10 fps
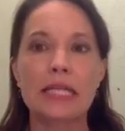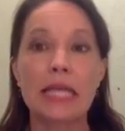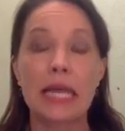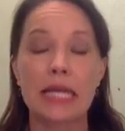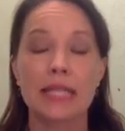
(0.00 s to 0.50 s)

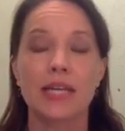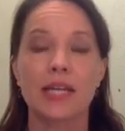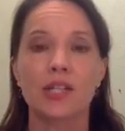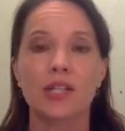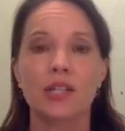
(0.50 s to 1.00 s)

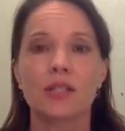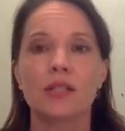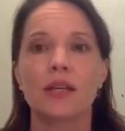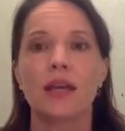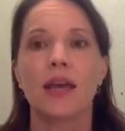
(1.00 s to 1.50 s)

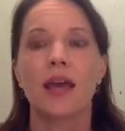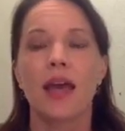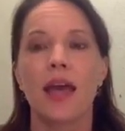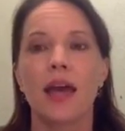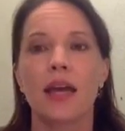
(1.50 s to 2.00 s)
annexations,
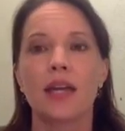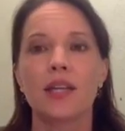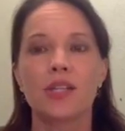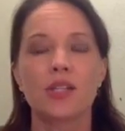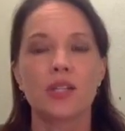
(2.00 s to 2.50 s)
in
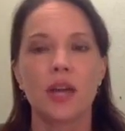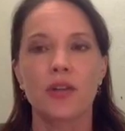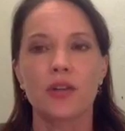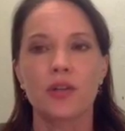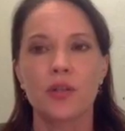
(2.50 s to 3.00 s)
addition to
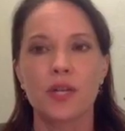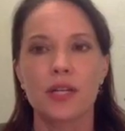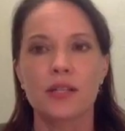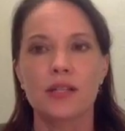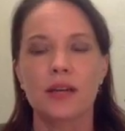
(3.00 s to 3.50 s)
other
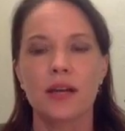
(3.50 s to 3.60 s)
duties,